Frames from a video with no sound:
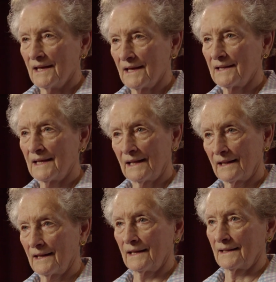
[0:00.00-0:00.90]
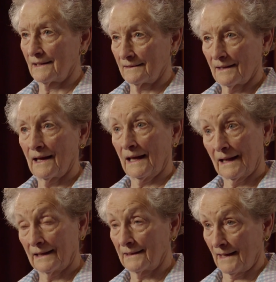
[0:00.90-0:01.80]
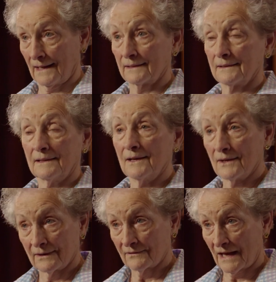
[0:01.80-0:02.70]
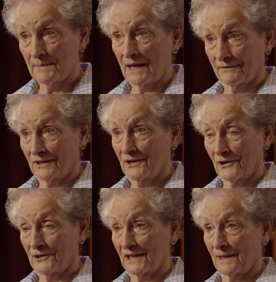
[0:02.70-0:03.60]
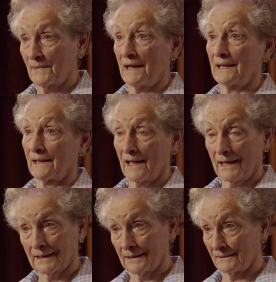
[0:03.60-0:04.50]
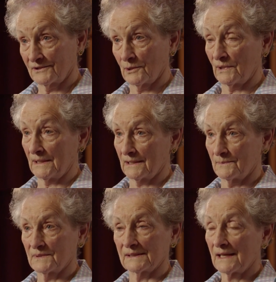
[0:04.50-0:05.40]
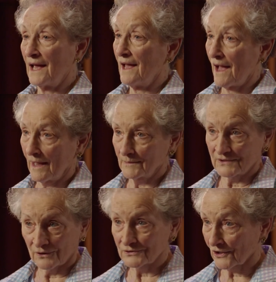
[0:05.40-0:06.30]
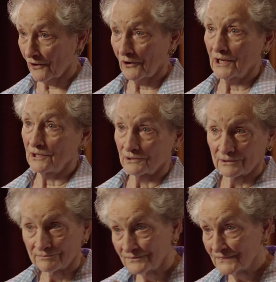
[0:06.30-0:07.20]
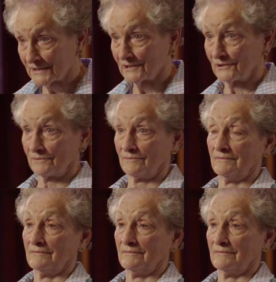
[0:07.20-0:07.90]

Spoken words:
And I like that. If I'm having a hard time, I like it if somebody comes, I'm so sorry you're, you know.